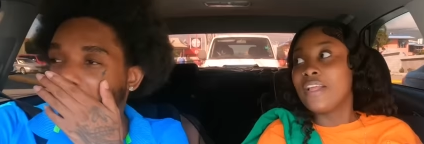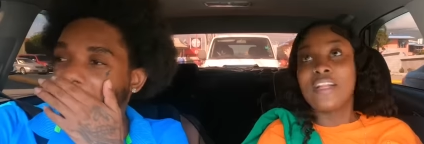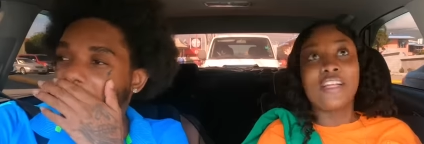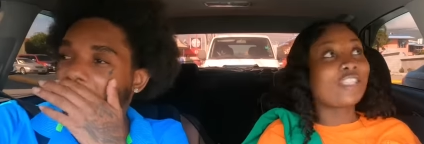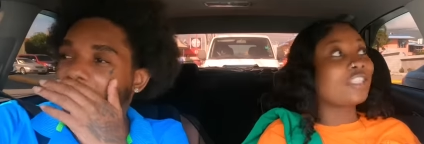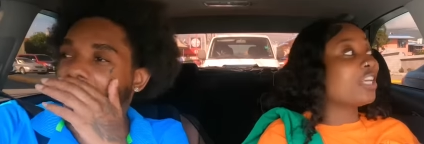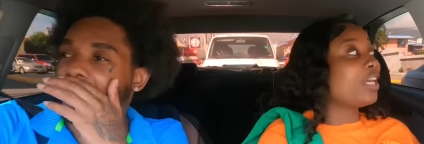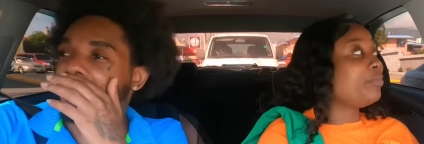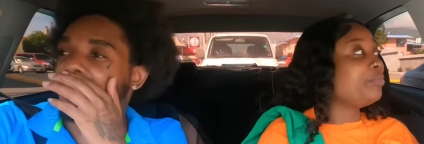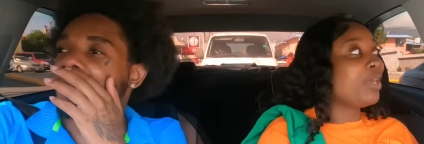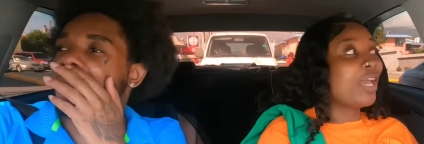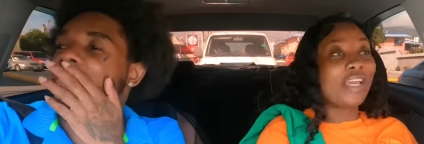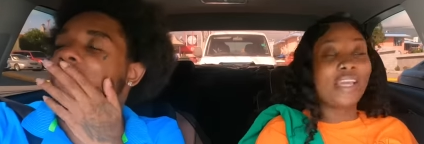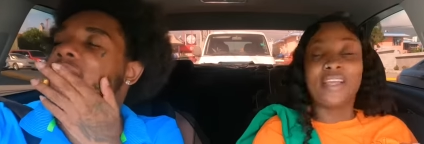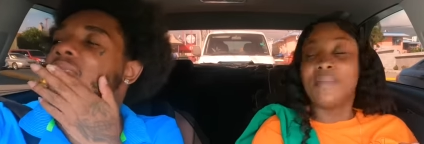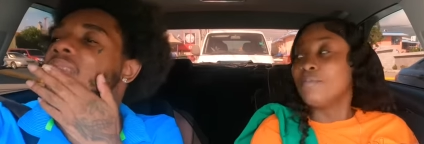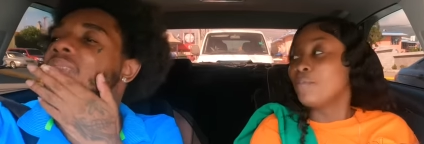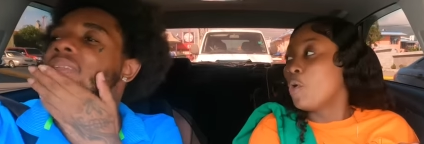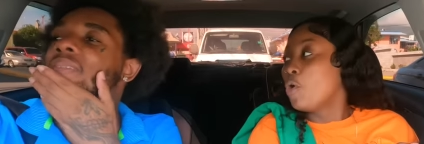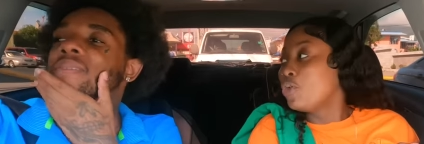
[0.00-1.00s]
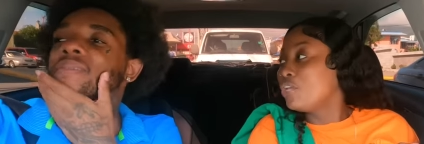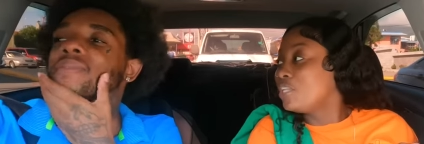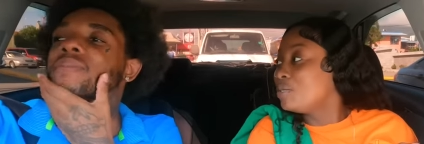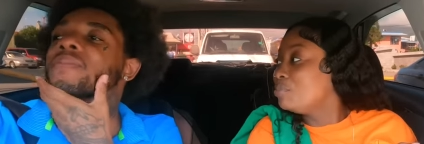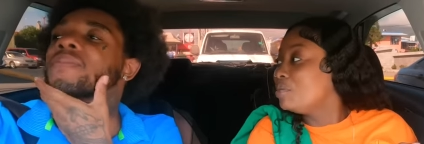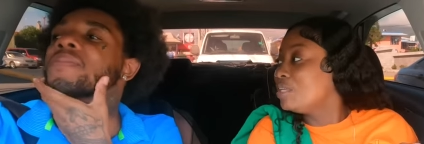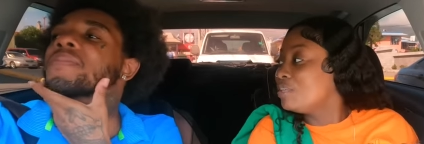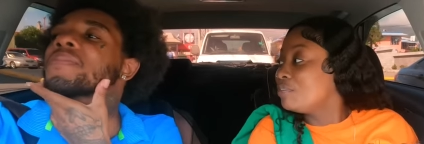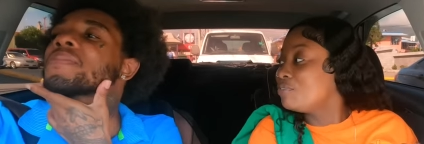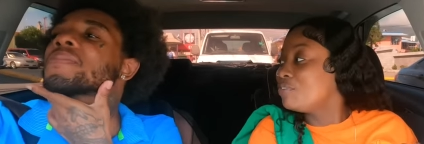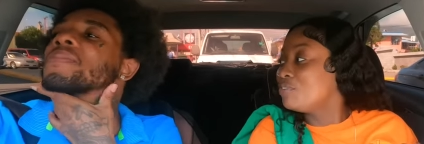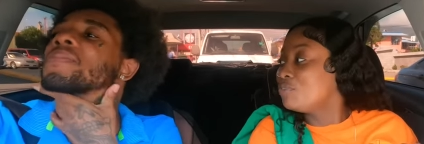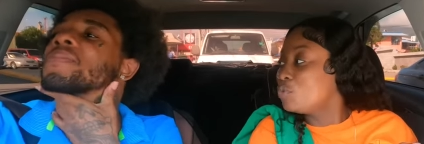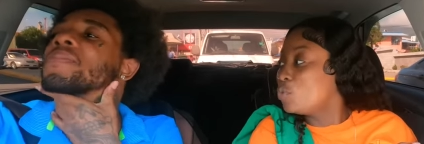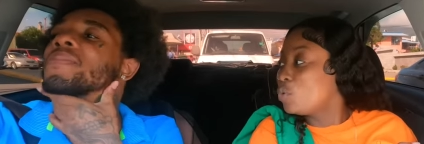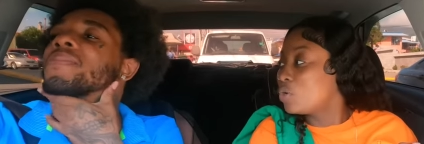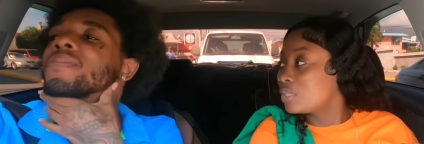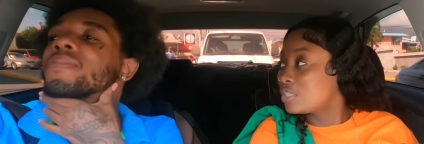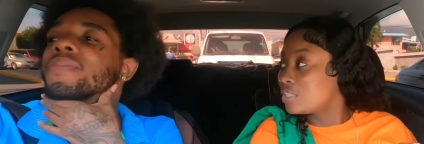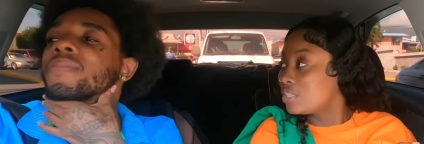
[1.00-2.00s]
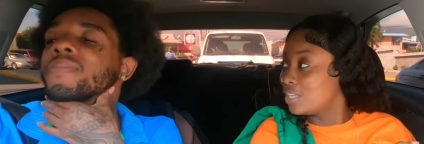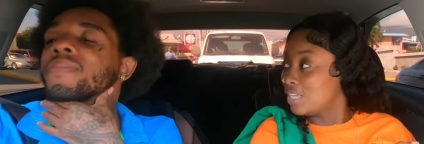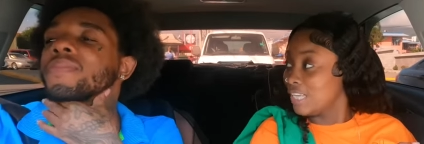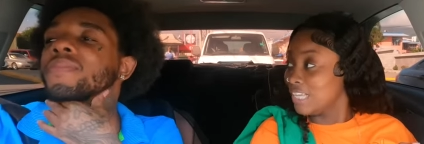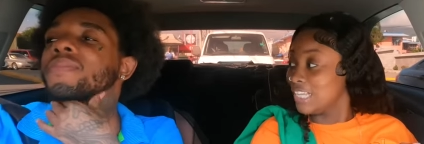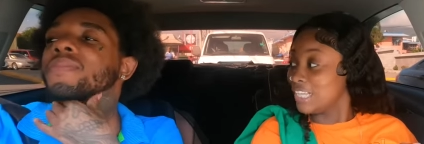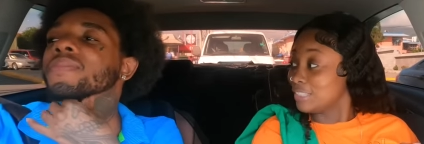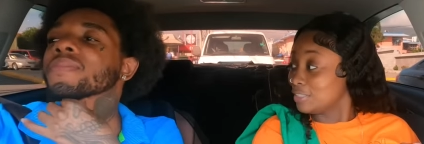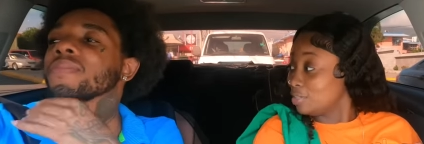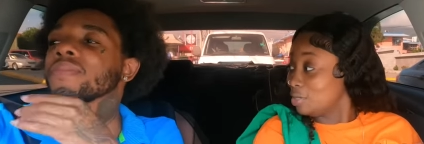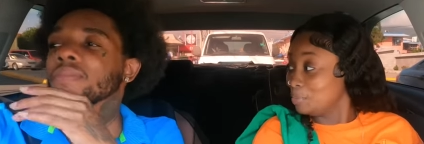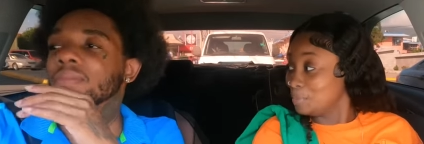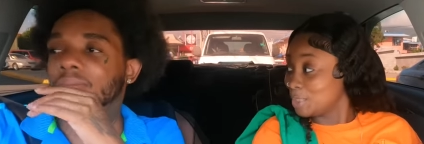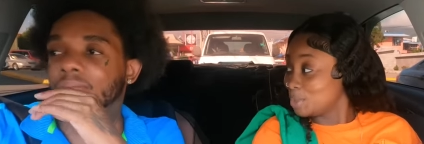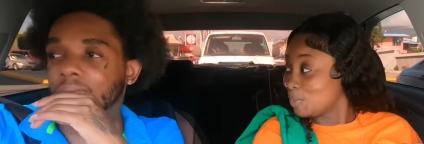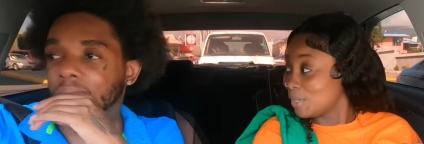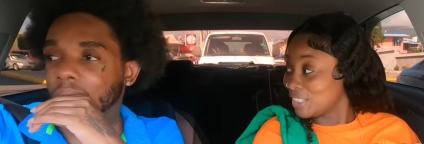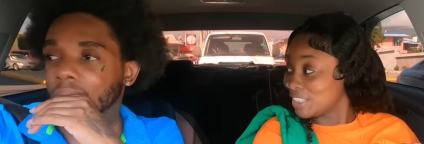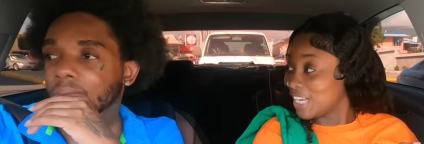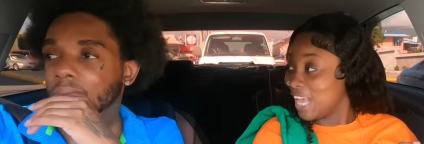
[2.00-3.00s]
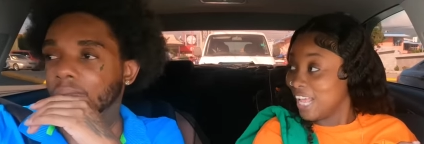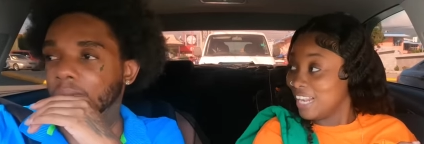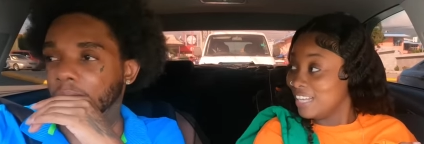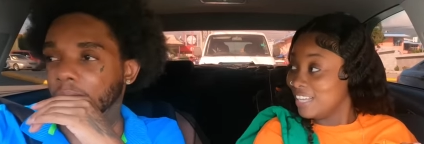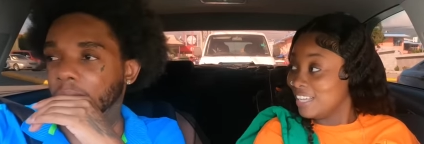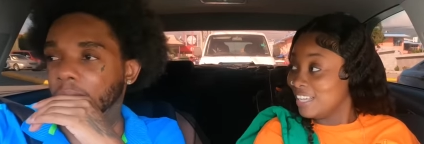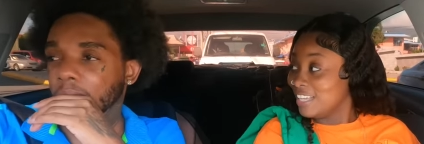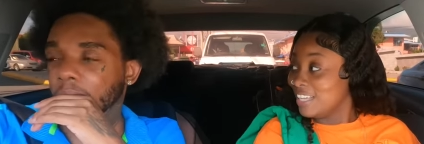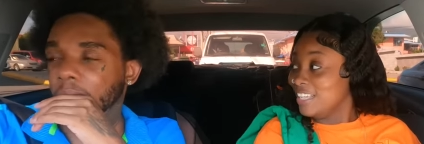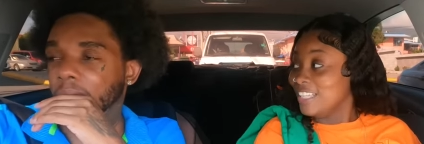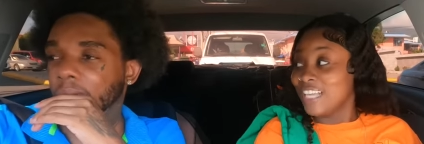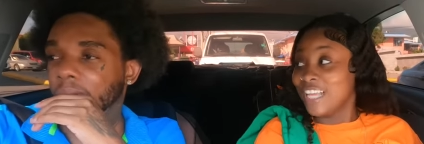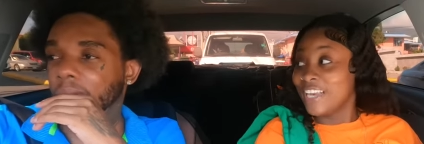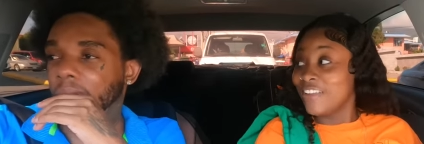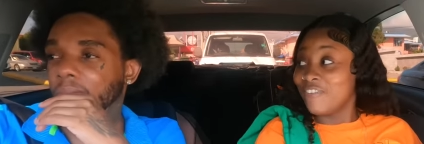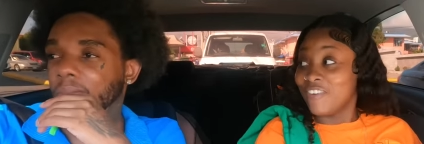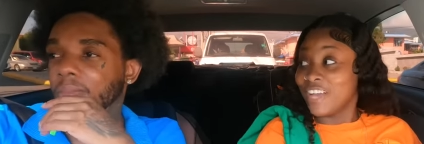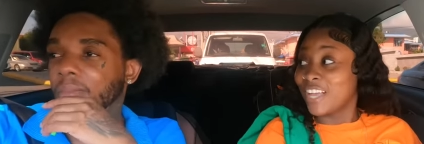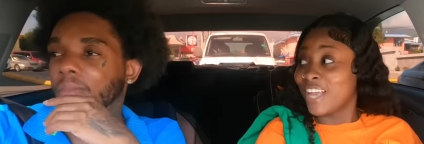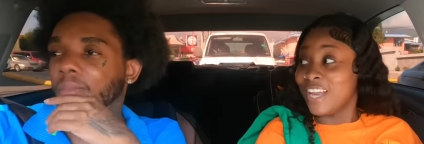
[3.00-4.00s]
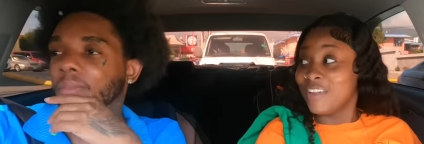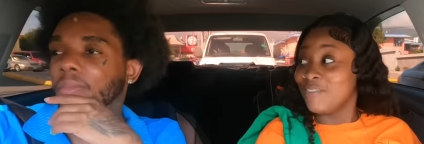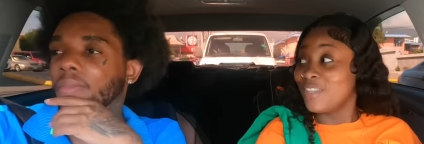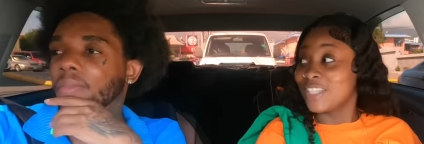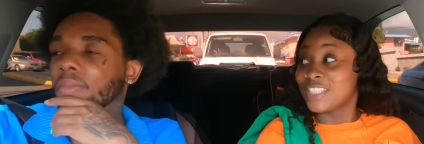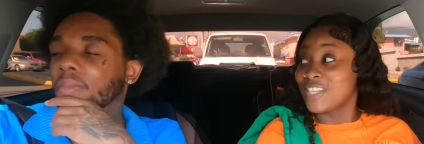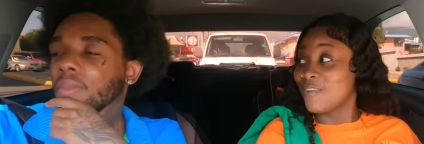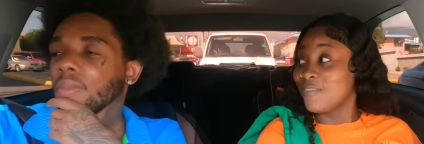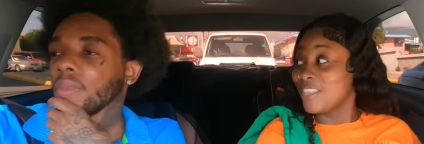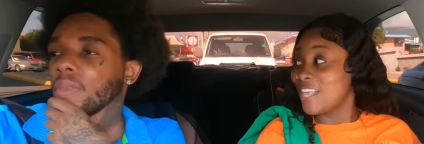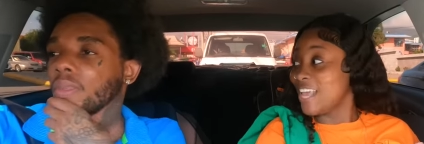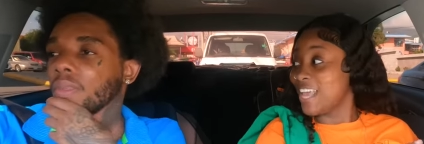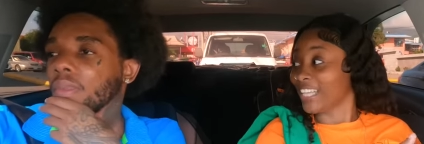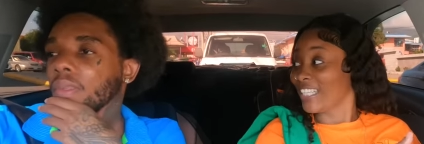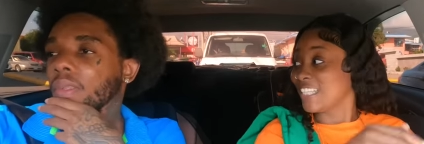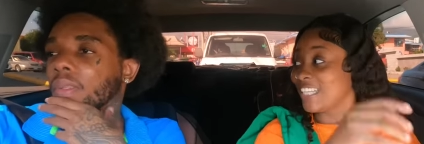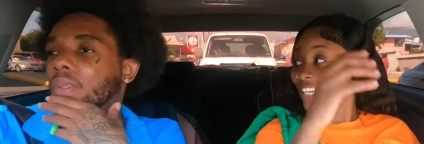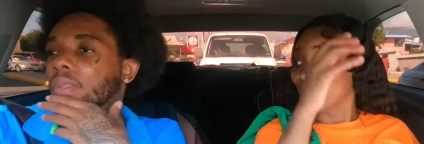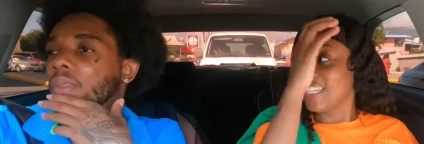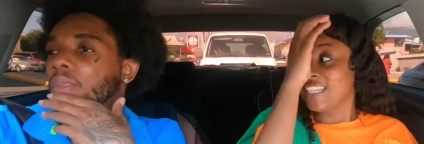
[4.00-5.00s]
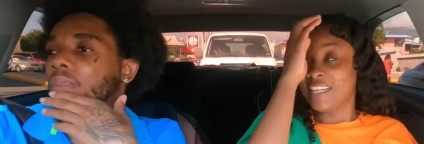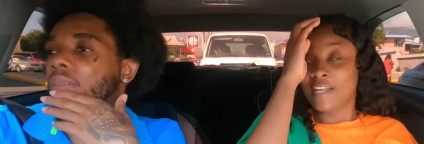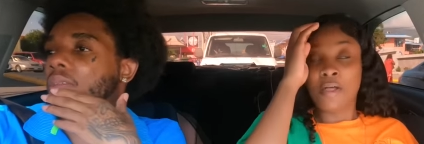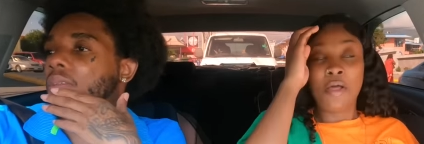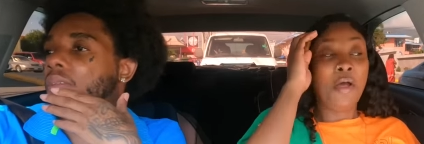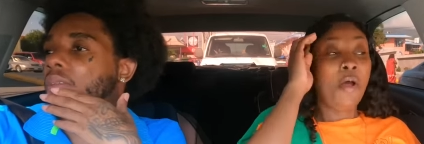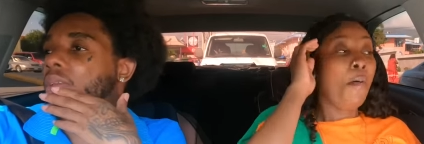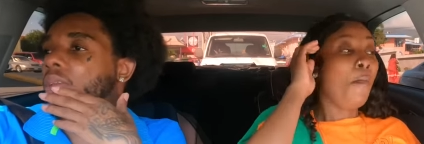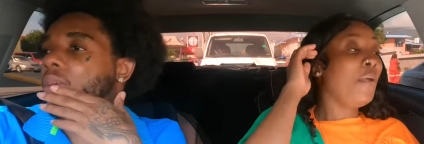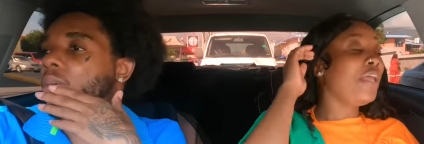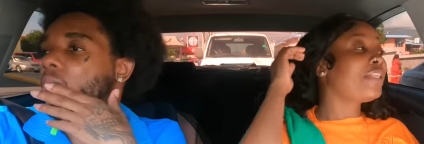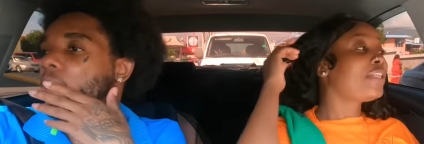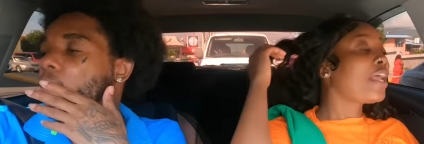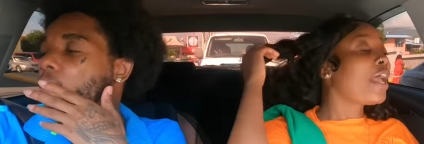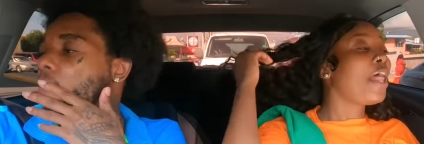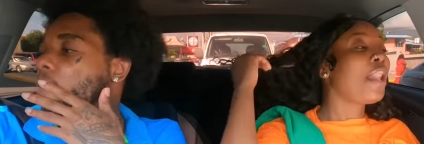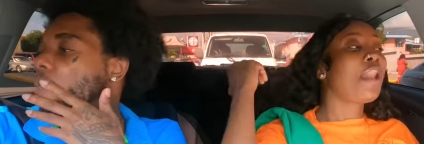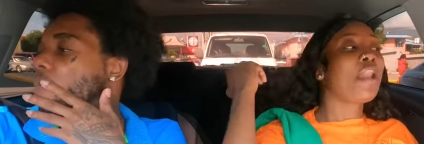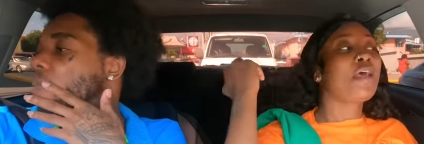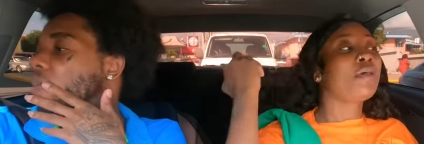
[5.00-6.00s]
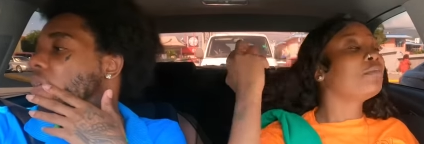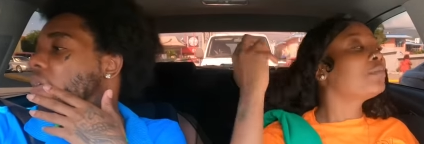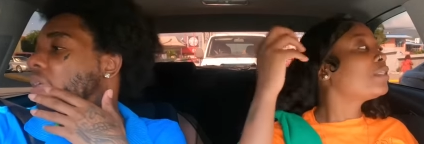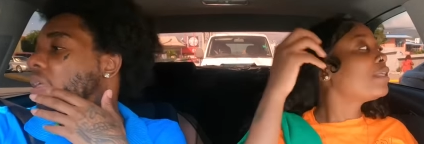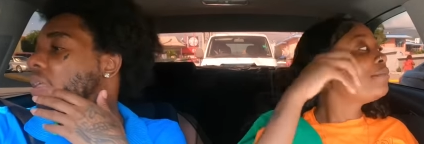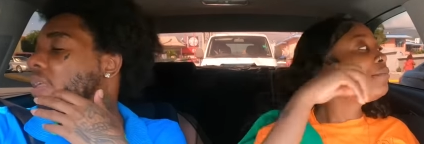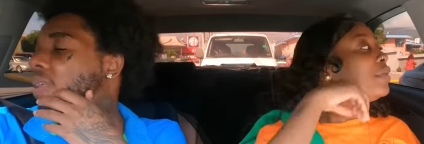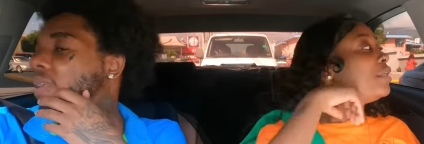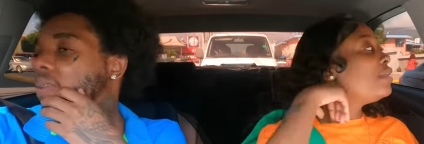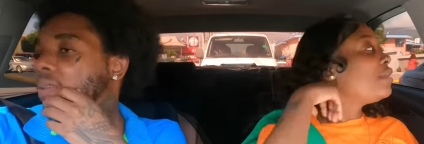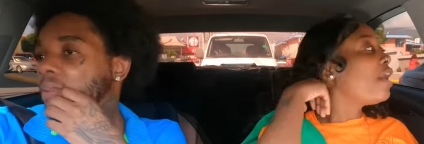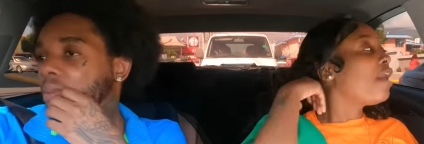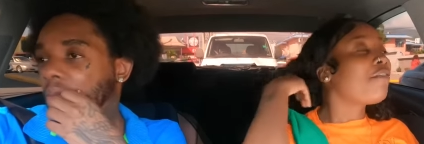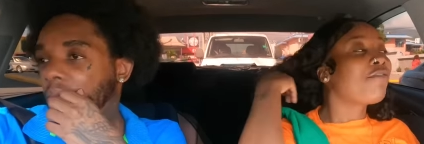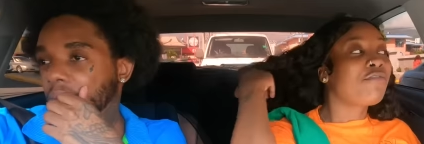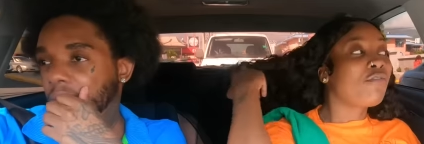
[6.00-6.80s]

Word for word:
Speaker 1: election, me I get money be if you vote. Mm. That's me special. Mm. You never get them someday, you me tell them say me not